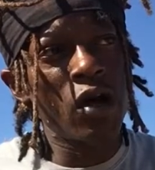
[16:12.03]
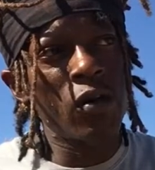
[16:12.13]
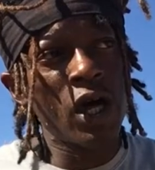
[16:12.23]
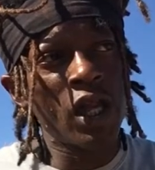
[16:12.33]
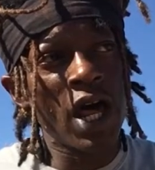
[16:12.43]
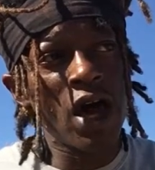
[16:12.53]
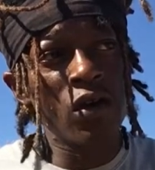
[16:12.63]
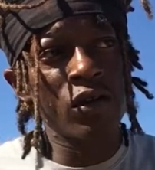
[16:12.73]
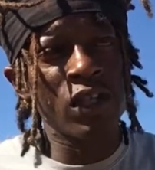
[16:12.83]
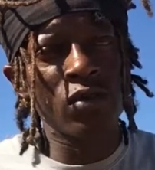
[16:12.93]
allow
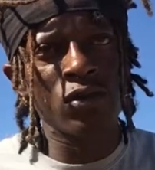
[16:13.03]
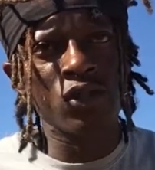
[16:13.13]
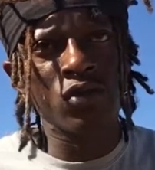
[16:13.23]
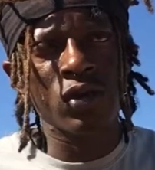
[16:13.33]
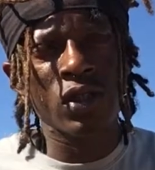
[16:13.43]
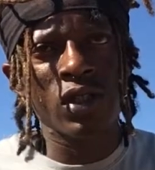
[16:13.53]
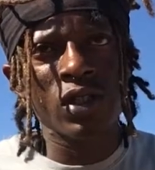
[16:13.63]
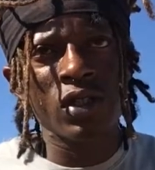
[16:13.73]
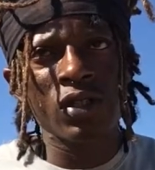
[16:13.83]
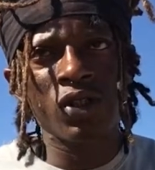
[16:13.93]
them
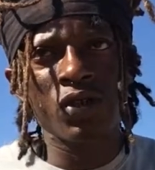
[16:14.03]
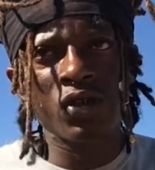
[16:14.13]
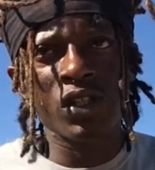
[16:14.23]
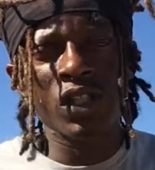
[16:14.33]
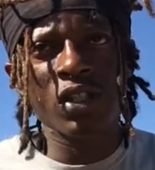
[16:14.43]
to see